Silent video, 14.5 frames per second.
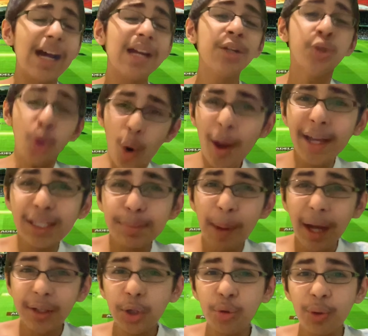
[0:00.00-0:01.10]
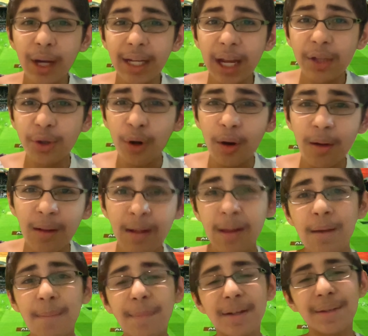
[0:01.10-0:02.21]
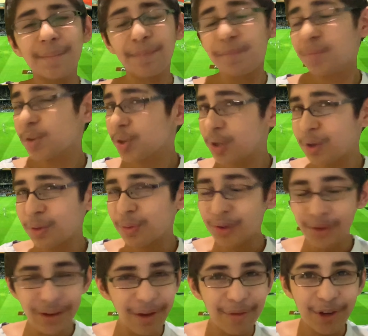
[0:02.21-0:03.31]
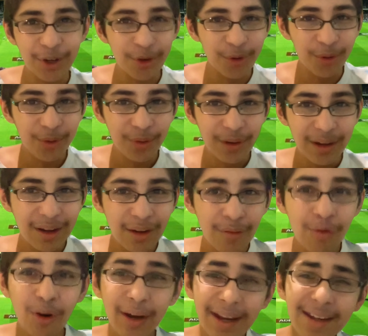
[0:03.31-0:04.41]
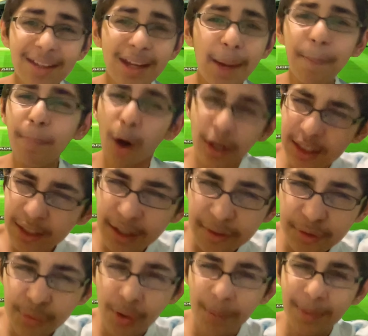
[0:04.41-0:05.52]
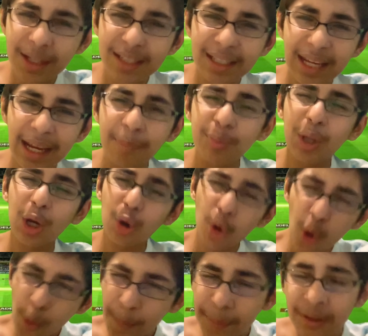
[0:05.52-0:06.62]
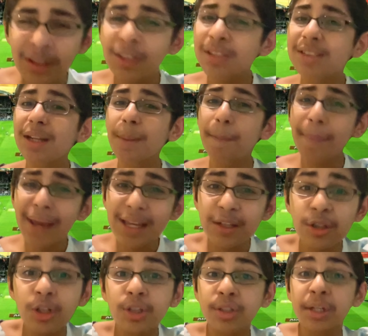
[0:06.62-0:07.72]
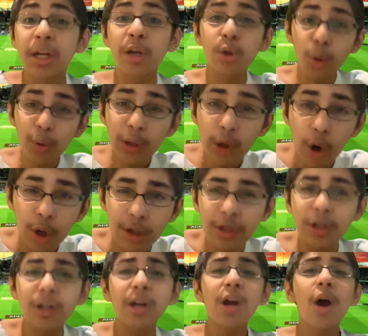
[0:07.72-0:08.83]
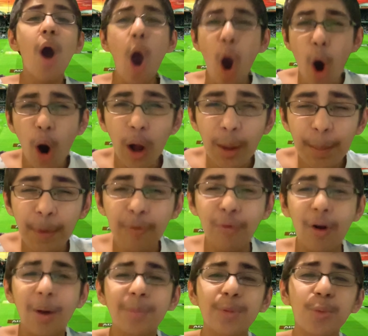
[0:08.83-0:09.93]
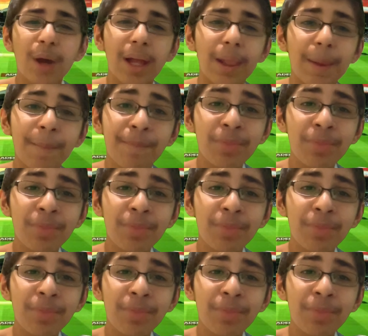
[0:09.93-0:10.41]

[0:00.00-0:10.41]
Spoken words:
No expected rain at all, but you never know. For India, positives from this game: their openers, their pacers, their lower order all performed well.